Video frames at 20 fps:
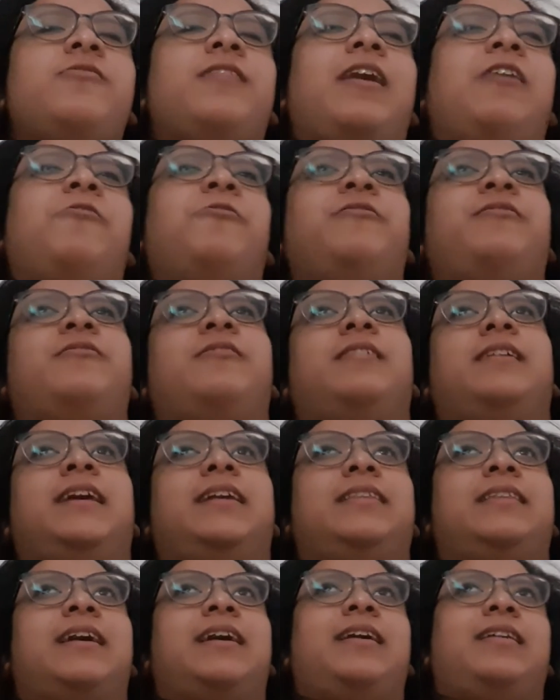I'll also
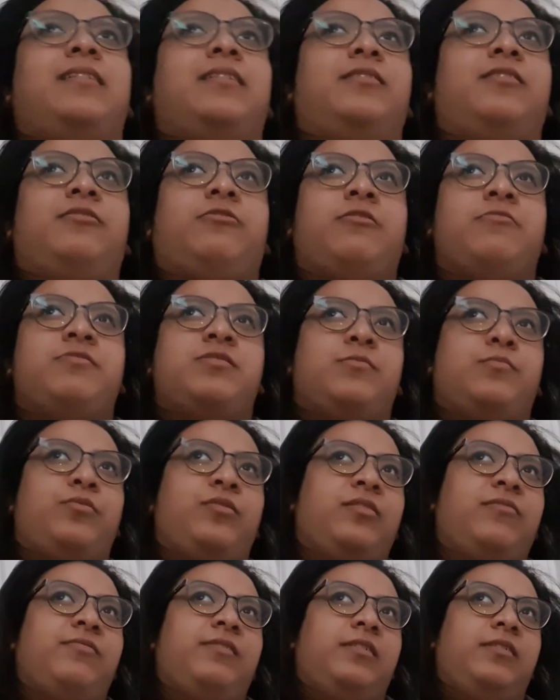link that in the description
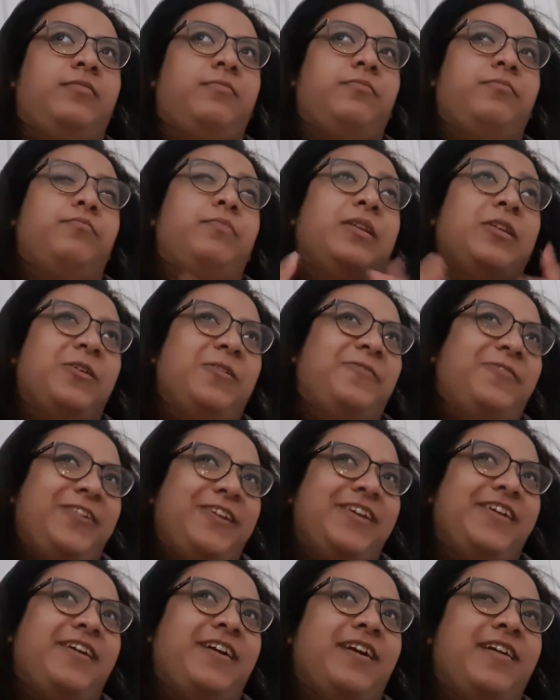box below for
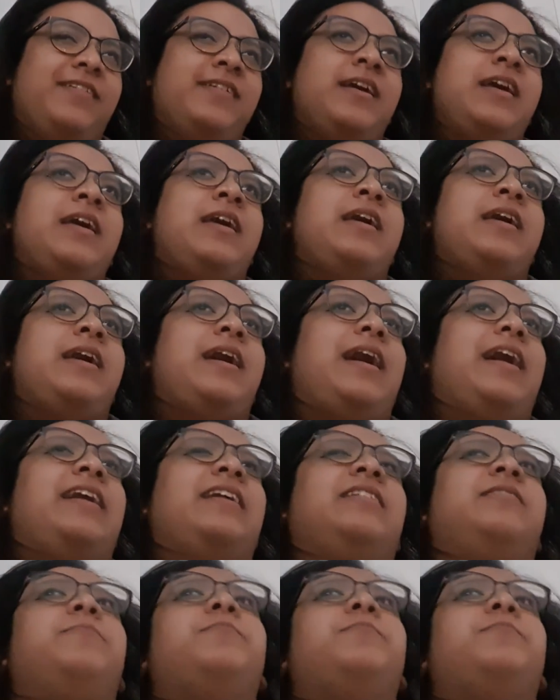you guys, and